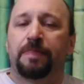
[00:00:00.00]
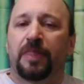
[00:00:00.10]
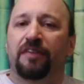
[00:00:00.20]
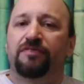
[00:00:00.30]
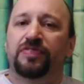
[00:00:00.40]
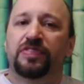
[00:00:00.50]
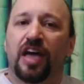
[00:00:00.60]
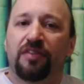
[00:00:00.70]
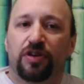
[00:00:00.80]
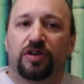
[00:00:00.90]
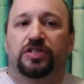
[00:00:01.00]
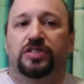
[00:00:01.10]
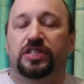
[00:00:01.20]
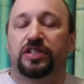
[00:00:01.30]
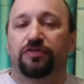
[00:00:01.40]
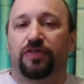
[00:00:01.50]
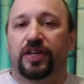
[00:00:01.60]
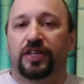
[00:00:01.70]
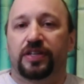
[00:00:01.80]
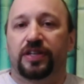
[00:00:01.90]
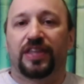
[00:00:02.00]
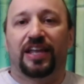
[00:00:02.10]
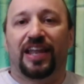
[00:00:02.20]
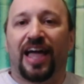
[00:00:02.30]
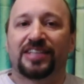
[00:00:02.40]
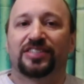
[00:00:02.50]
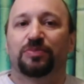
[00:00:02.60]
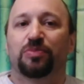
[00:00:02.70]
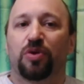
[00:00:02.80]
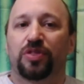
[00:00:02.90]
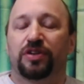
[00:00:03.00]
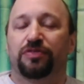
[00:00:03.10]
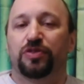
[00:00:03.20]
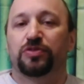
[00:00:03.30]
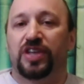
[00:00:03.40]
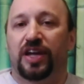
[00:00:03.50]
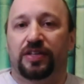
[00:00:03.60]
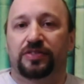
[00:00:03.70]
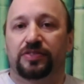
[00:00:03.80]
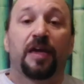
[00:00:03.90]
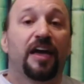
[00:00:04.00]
I've never seen a fight that lasted more than a few seconds,